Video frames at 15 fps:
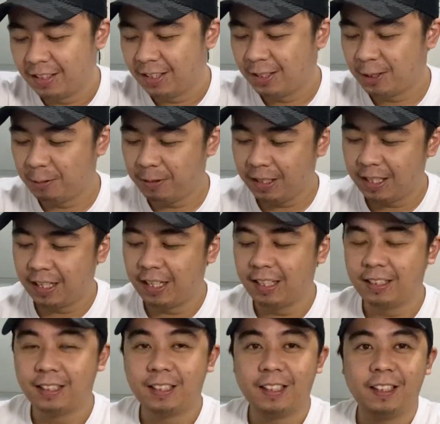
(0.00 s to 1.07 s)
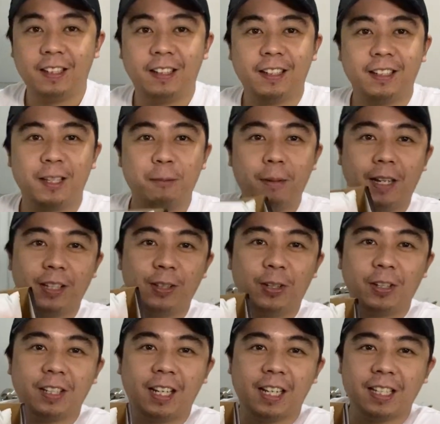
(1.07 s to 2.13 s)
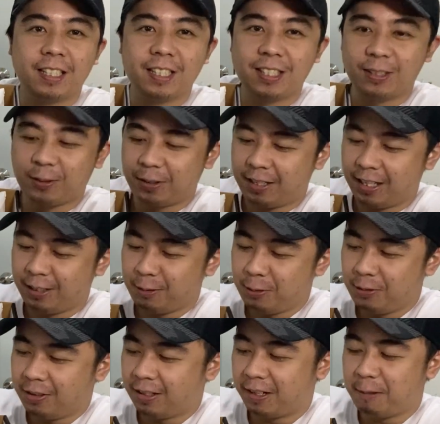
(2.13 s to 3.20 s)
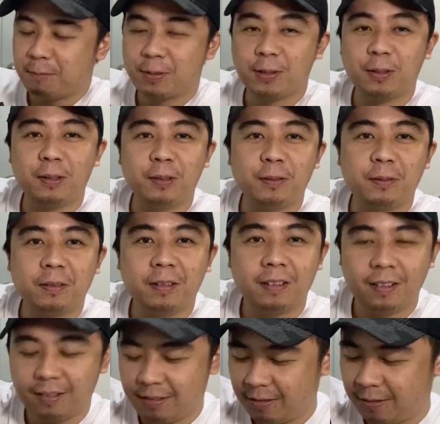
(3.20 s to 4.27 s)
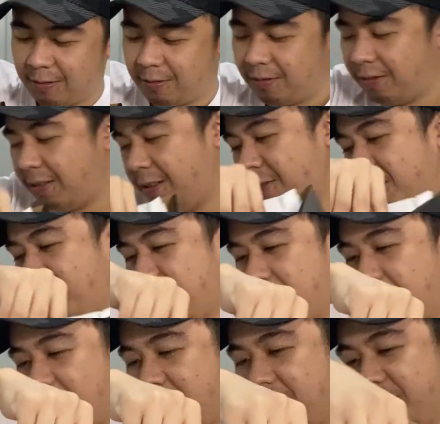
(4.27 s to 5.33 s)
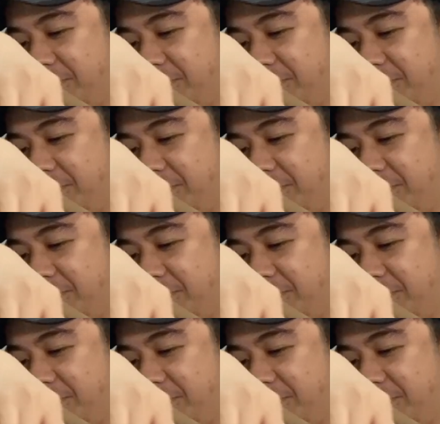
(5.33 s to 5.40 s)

So we got the McDonald's. Or ito yung Crimson... ano nga ba to?